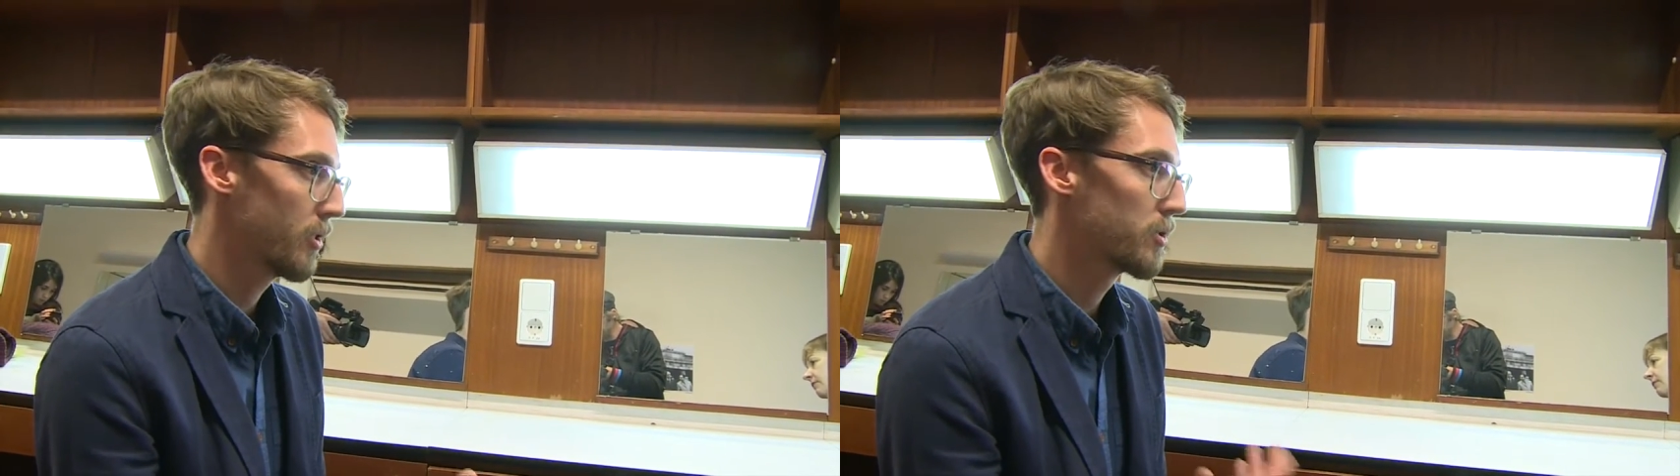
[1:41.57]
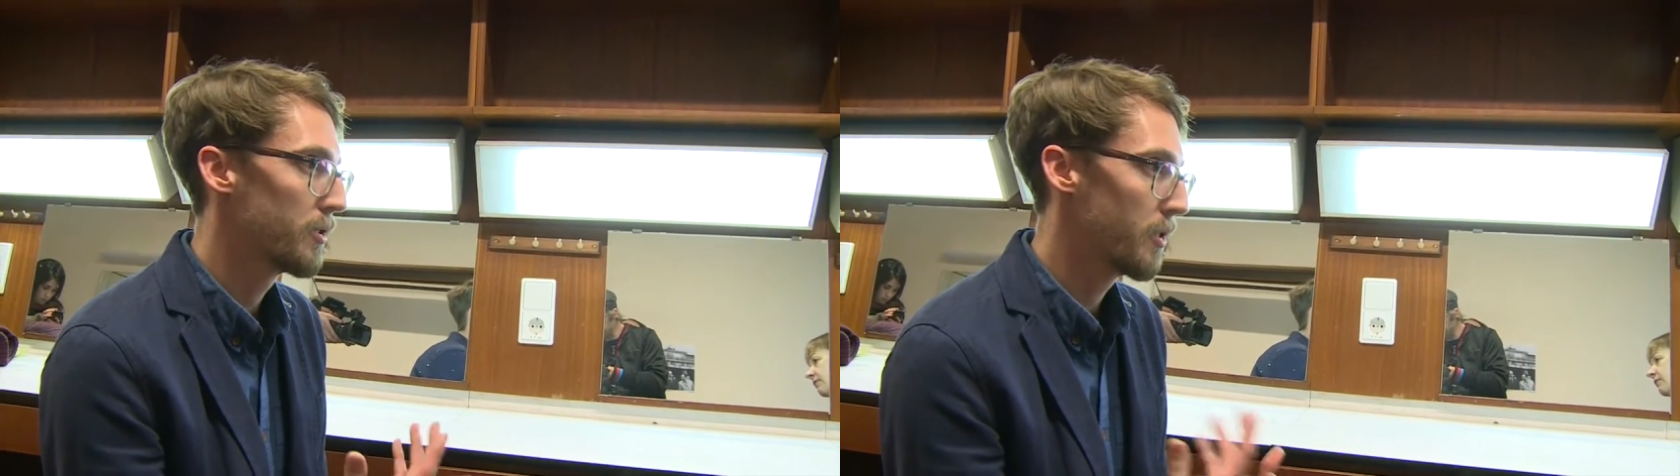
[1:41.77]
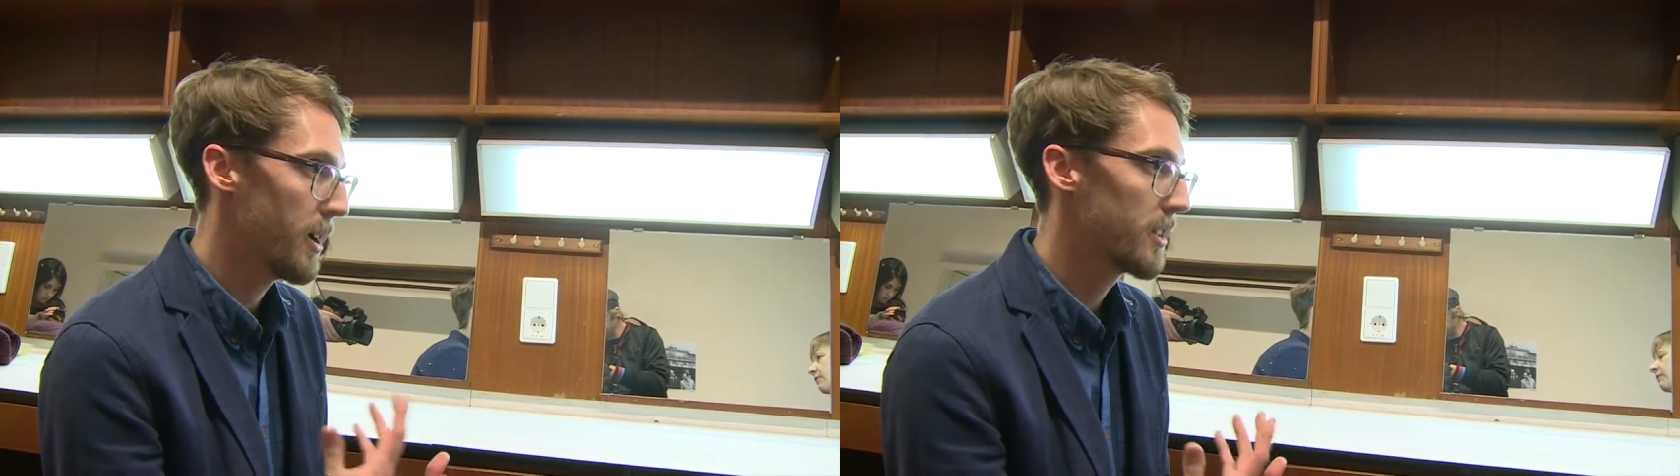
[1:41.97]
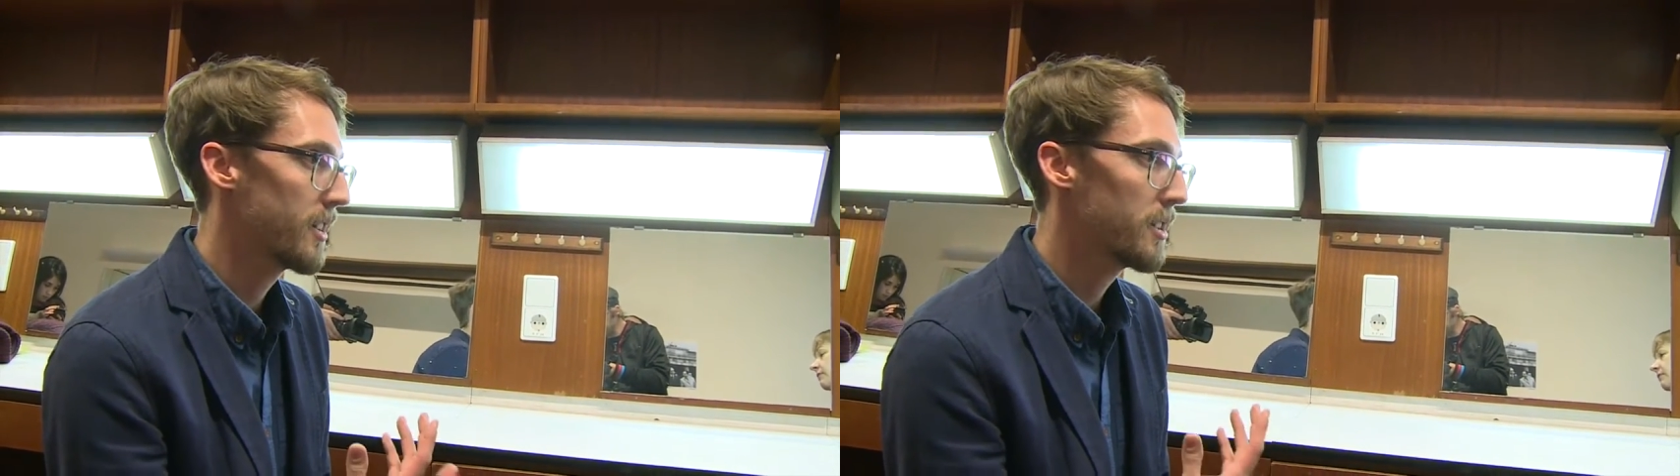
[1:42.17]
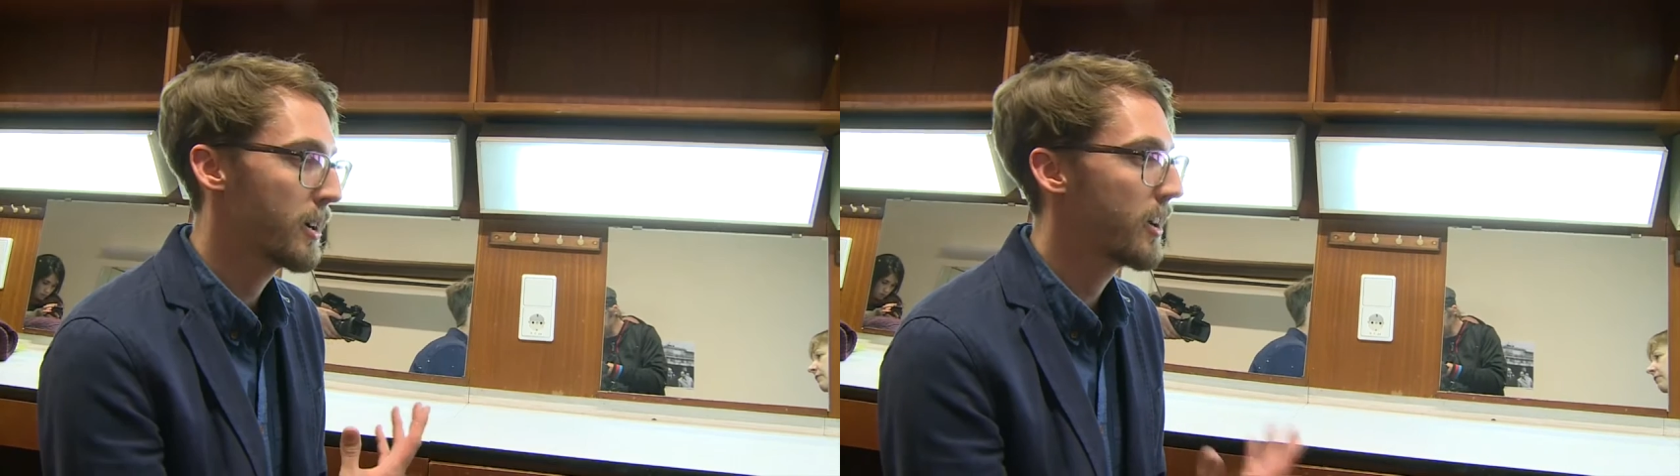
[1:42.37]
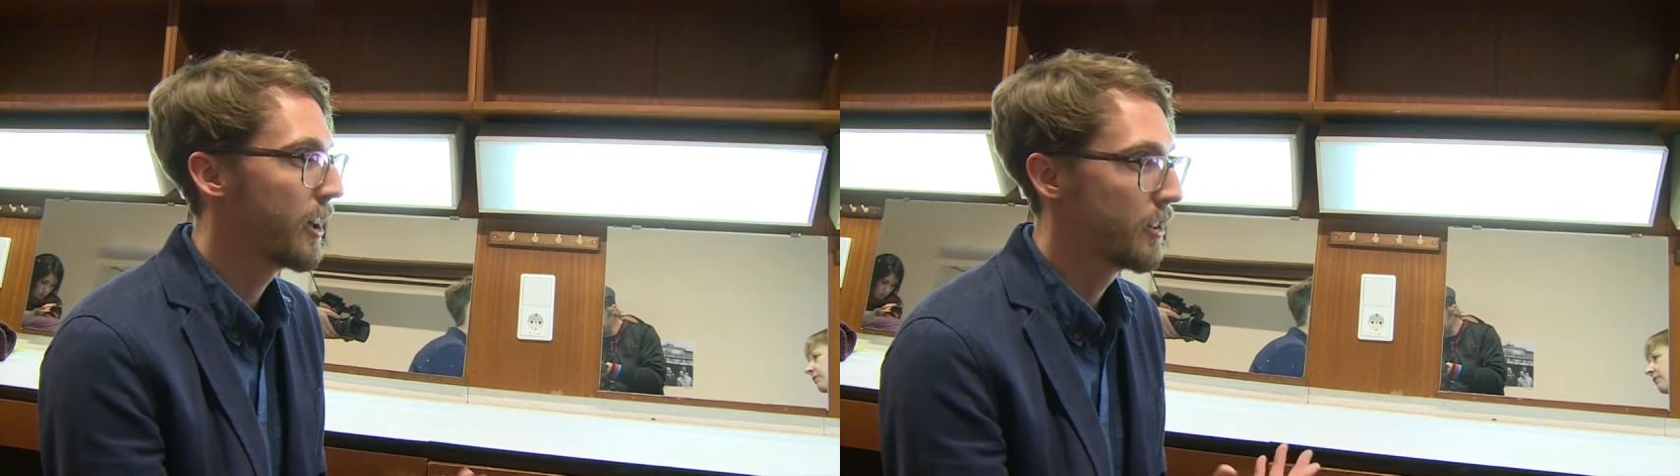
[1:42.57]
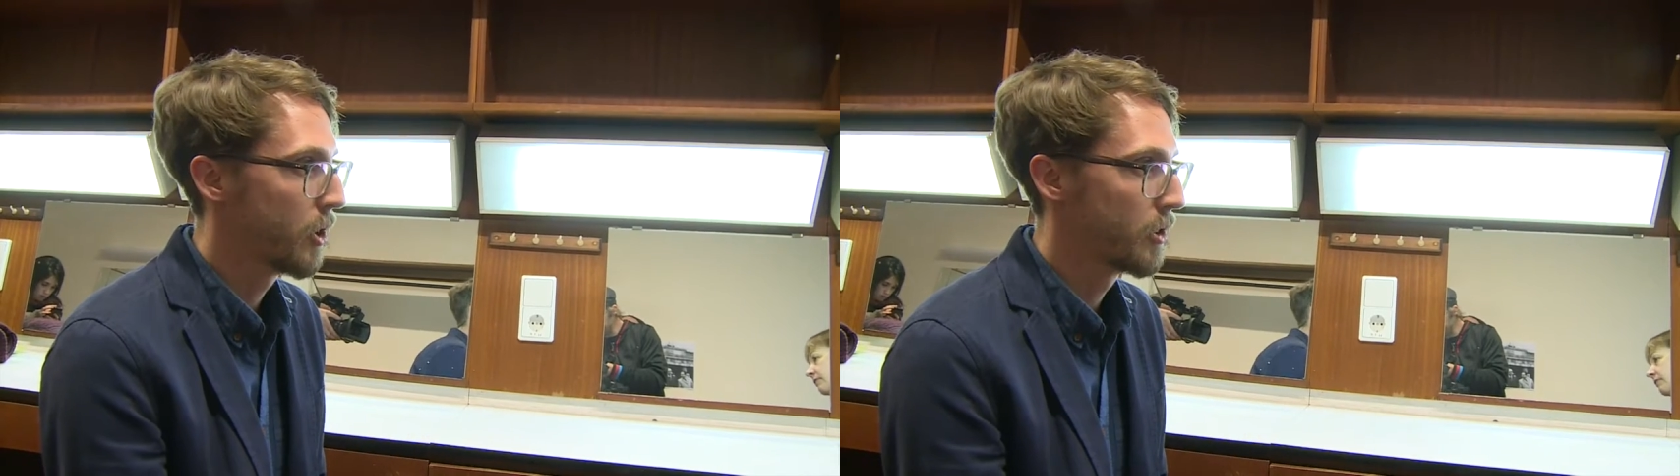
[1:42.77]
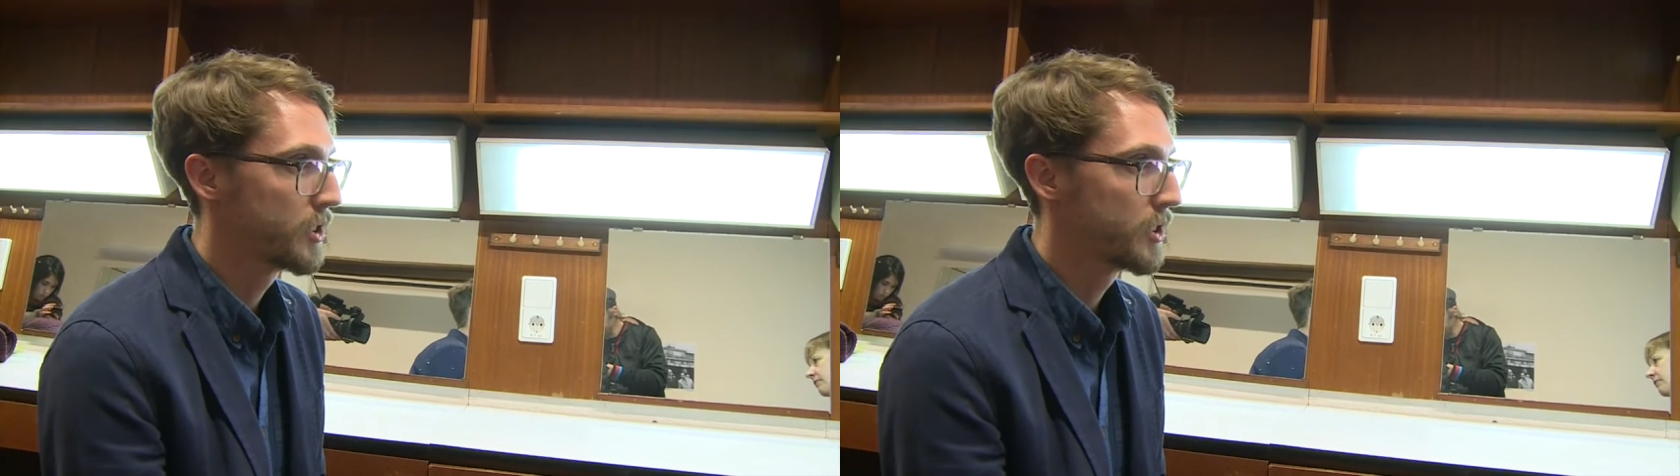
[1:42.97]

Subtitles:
also from our side about how the role of